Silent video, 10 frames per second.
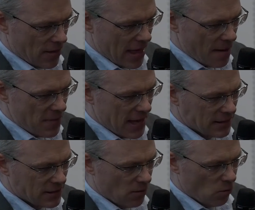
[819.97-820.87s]
that
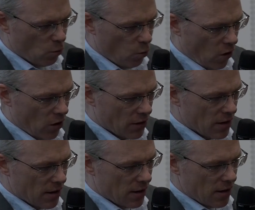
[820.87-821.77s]
means that
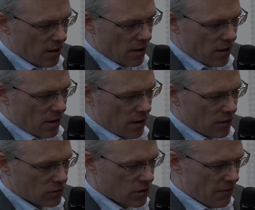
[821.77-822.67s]
one
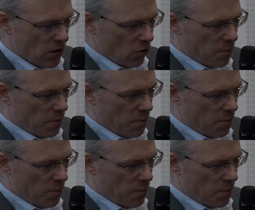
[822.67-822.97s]
trivial